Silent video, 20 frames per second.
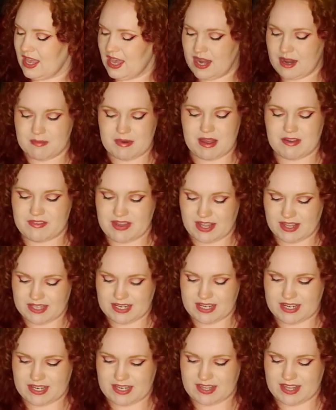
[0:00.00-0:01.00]
And I'm not
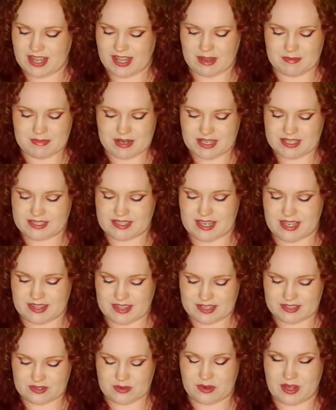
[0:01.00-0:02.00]
validating that. I'm not saying
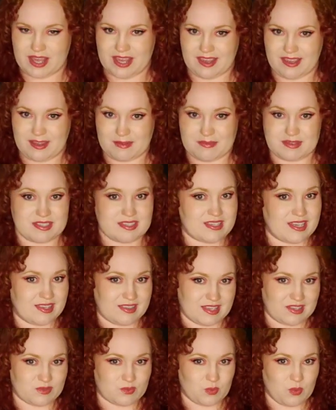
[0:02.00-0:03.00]
that's okay. I'm just saying
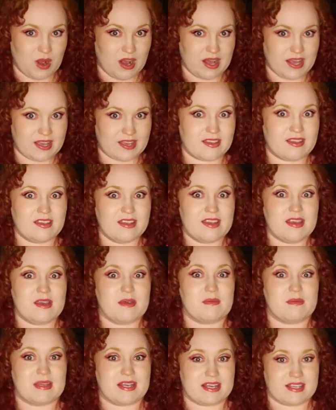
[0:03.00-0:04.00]
that's why.
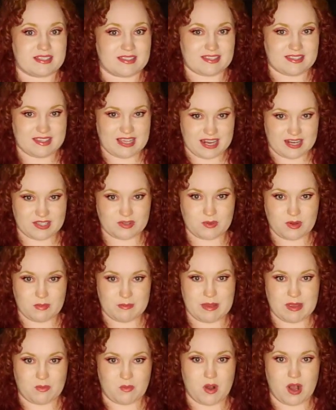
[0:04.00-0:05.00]
Because that is what
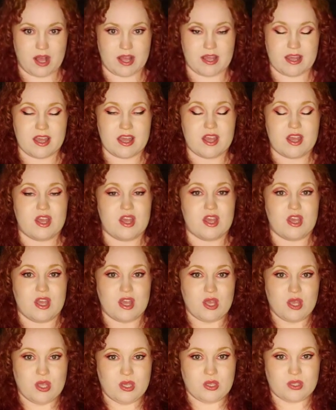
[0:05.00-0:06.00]
men want.
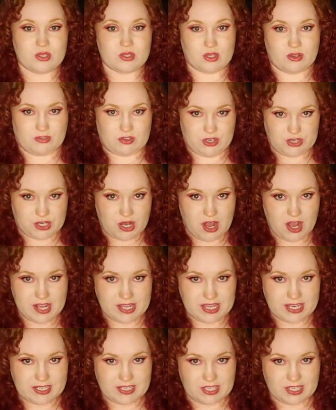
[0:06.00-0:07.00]
So if they're
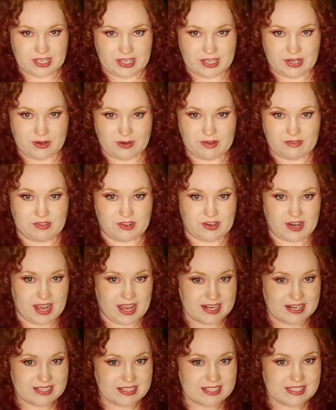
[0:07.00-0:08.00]
talking to you, if they're
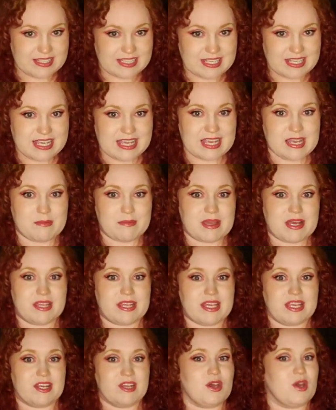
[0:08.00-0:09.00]
endlessly
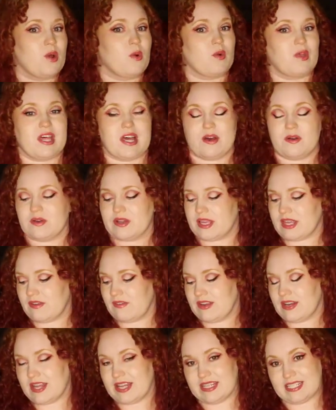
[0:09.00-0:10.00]
emailing without
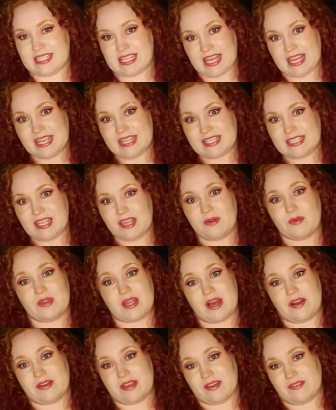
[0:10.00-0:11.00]
giving a date,
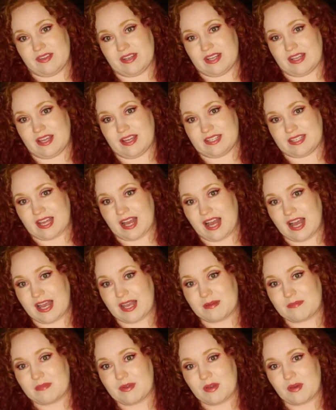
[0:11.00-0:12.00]
without giving a
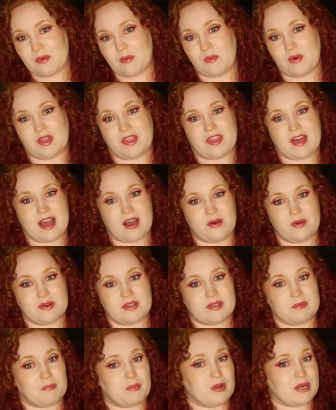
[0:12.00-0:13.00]
time, without
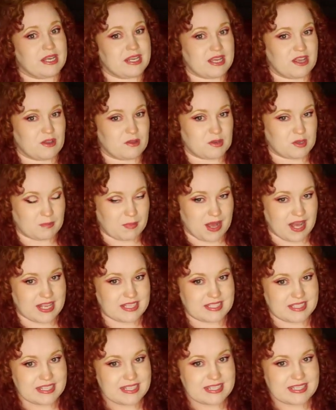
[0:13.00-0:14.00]
putting down a
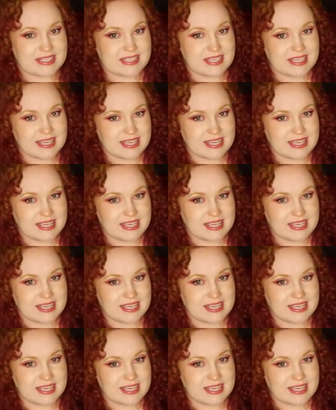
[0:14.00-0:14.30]
deposit,